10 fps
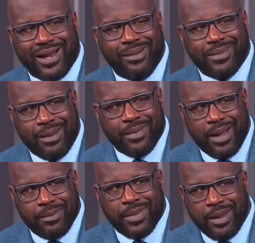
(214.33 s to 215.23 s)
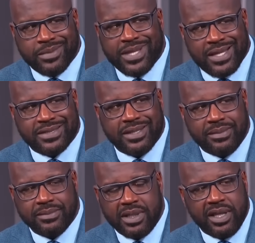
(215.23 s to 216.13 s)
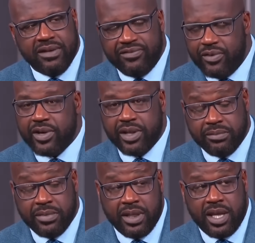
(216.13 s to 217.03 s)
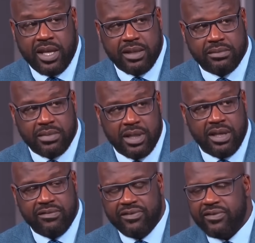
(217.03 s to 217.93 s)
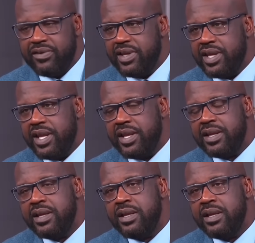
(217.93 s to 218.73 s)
like, I'm testing him. I need 40. He get it. I need 50. He get it.